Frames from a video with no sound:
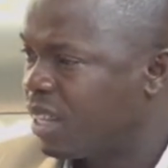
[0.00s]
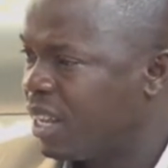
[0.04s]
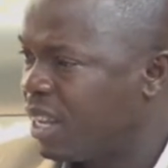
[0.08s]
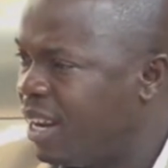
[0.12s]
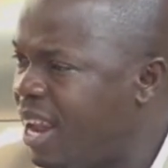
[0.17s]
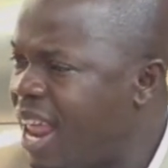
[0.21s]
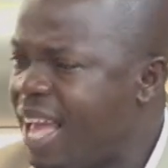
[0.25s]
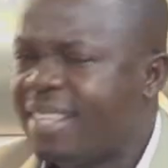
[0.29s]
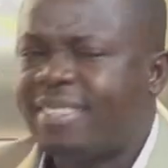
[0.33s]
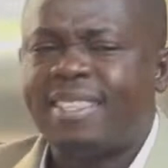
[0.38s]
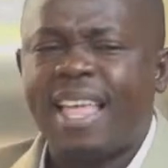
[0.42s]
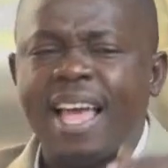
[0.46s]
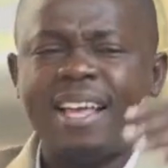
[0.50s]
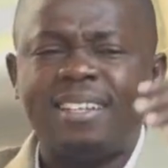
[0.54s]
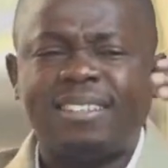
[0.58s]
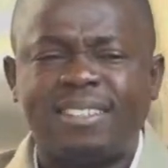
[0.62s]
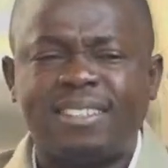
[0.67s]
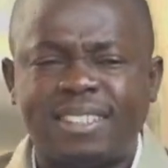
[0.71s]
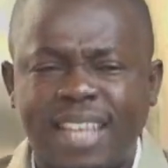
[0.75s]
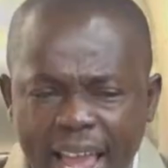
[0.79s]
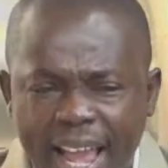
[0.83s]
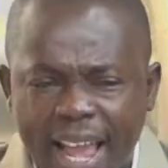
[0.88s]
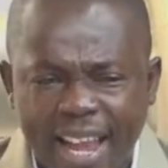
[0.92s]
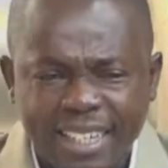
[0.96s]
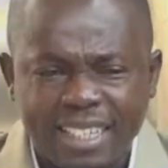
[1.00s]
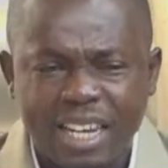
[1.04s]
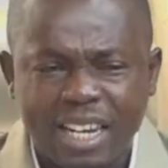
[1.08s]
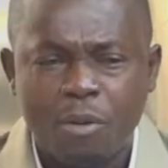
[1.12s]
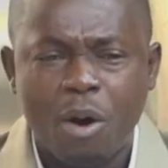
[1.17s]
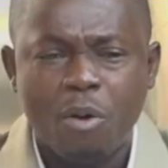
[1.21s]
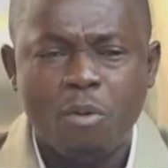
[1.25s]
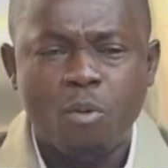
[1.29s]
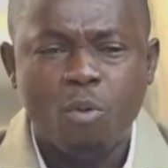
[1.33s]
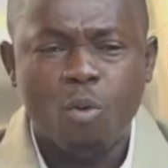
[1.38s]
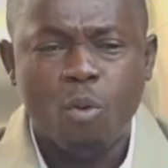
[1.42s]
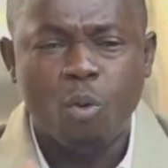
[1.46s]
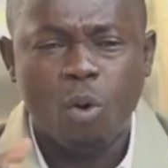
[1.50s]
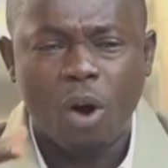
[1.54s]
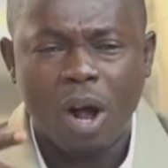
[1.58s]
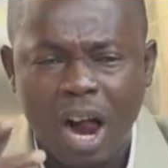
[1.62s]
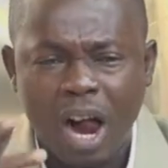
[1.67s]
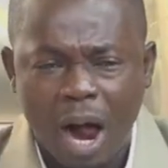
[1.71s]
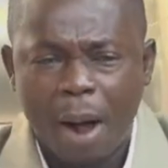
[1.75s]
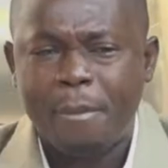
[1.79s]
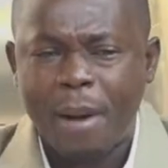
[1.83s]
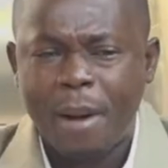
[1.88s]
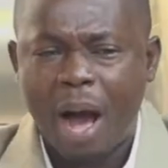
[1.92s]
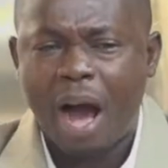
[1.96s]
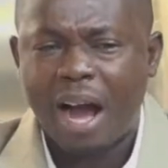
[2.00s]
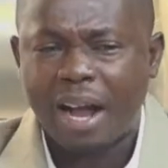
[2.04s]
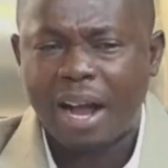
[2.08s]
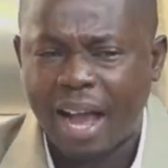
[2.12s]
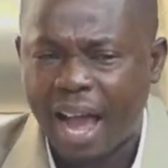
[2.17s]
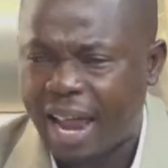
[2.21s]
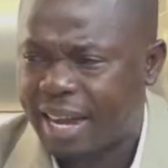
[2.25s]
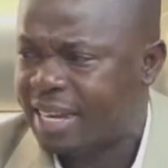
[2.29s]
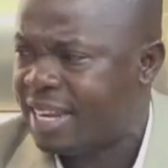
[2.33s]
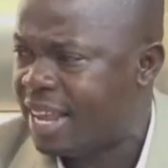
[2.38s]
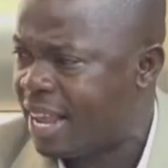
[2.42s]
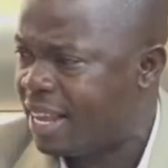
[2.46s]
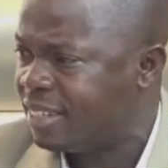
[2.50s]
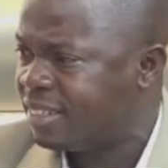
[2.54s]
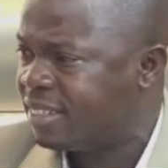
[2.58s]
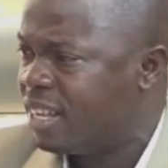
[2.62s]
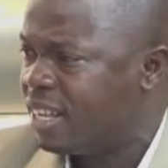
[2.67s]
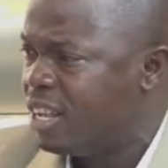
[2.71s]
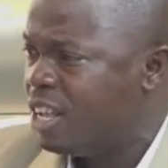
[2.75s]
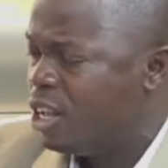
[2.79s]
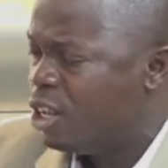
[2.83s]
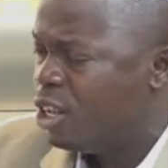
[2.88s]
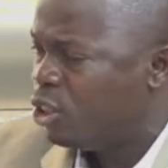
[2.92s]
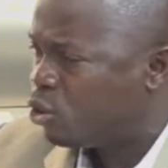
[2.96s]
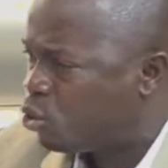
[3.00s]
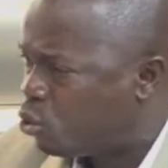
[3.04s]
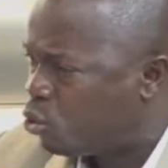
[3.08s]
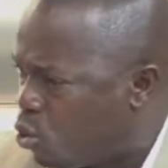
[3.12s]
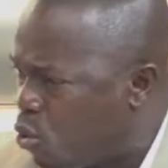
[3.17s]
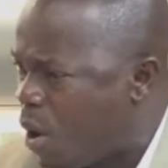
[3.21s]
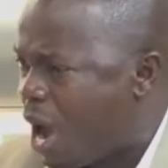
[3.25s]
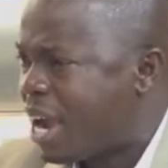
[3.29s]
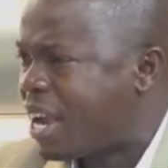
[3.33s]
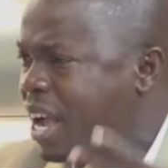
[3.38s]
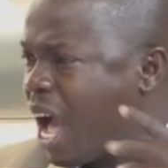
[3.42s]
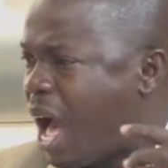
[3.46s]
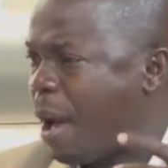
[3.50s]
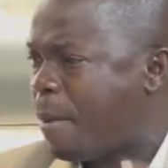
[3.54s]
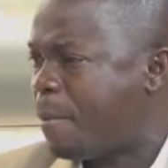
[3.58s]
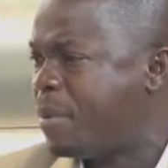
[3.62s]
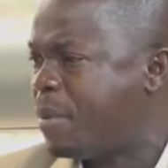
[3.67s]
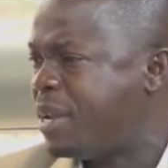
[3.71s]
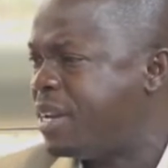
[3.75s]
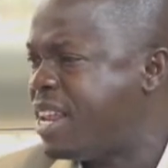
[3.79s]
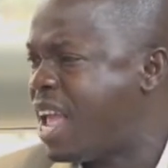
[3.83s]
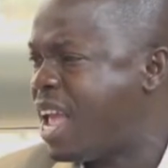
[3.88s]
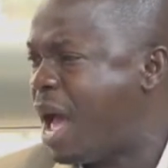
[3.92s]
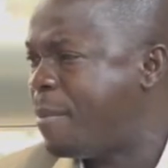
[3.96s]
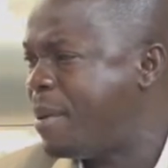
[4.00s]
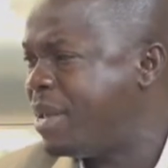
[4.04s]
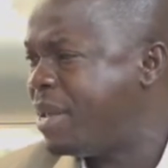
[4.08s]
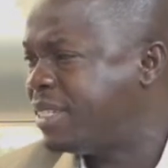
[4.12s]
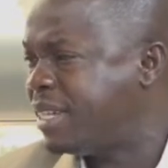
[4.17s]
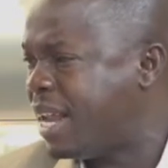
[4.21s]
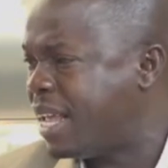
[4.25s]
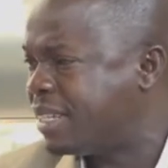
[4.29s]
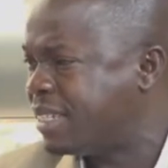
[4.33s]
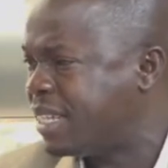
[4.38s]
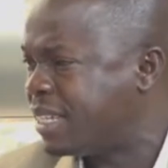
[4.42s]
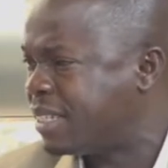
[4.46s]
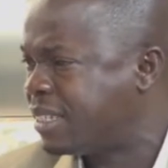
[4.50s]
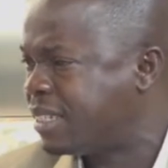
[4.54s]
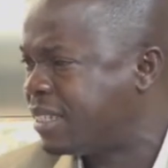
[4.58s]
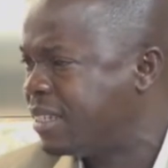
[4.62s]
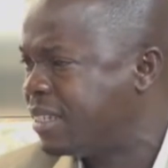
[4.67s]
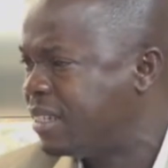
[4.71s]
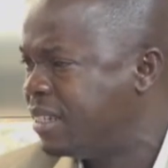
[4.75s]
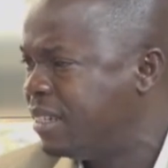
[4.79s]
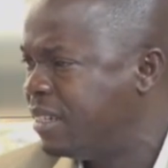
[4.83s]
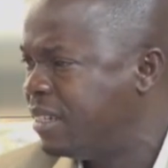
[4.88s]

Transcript: Let us think the way we will help our Ghanaians to wake up in their businesses.